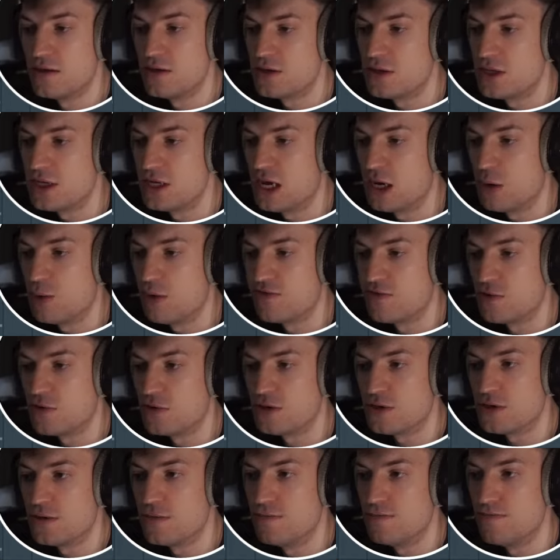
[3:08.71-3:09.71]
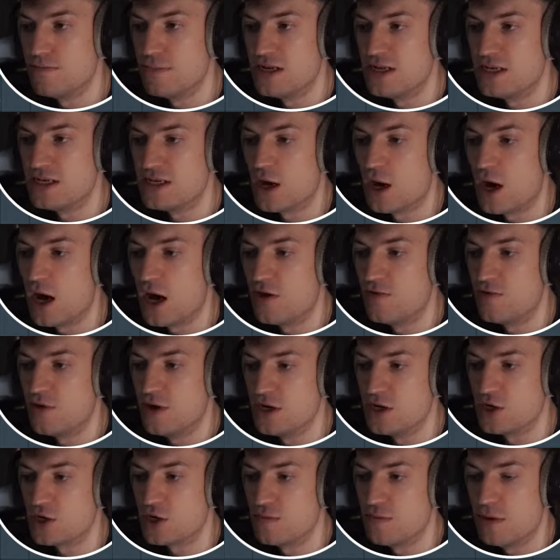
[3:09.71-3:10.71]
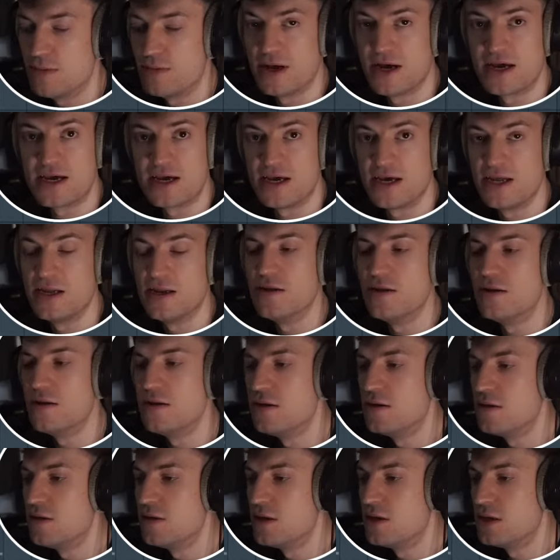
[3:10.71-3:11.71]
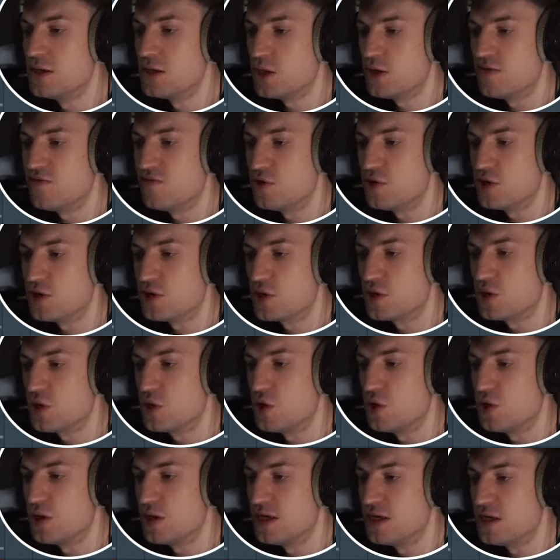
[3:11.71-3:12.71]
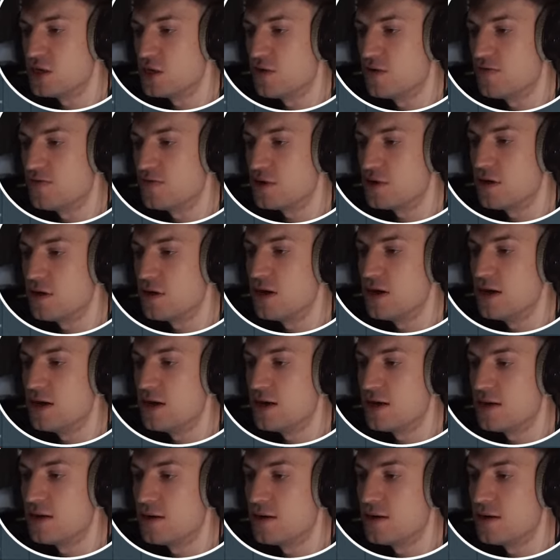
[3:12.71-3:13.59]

So now we've got some mid to high range coming back in. So if we just cut these off slightly,